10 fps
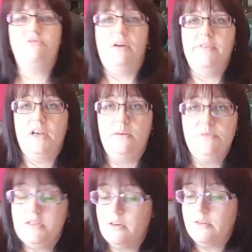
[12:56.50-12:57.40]
arriving home,
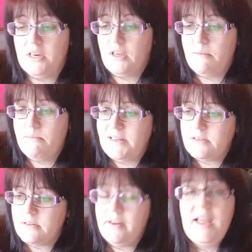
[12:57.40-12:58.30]
so the dogs are going to go
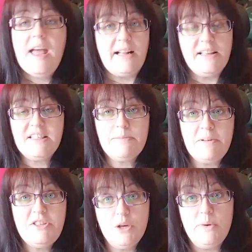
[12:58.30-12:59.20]
mental now. Anthony's
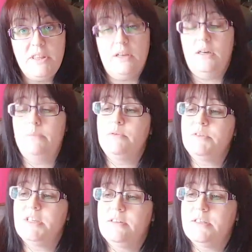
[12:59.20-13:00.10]
been doing the car boot
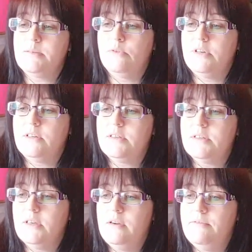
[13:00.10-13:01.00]
sale this morning,
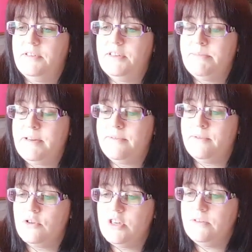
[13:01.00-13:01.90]
so hopefully he's made a
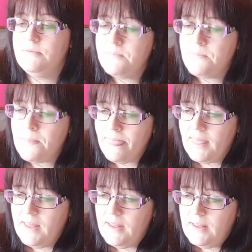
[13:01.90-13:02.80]
fortune.
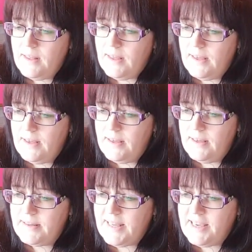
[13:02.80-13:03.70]

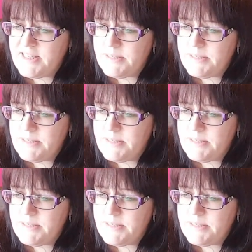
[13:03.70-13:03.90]
Carrie